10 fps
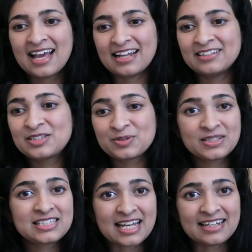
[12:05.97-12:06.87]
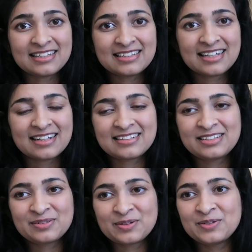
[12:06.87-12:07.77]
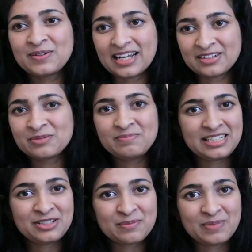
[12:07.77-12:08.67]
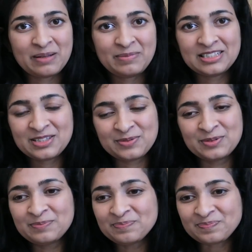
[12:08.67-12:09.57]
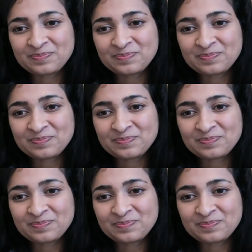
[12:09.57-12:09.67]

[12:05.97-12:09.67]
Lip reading: And it's so exciting that, you know, you get to meet your baby soon.